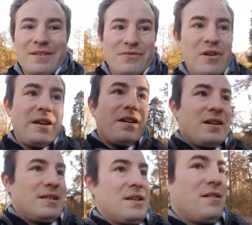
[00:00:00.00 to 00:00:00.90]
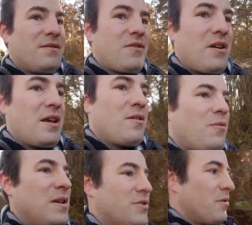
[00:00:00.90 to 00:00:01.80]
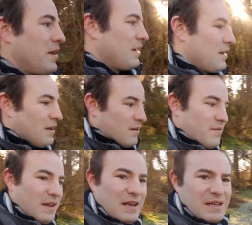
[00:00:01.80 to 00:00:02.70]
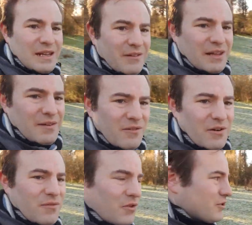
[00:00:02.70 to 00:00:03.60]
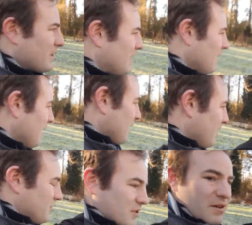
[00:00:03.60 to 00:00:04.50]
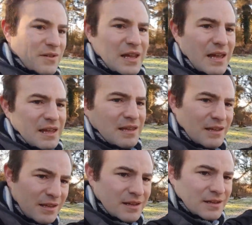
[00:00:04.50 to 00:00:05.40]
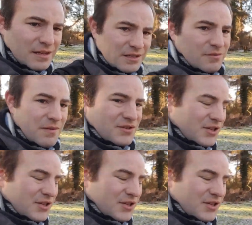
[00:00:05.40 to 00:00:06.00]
It's really nice and very wintry feeling down here, very frosty. And just over there is the River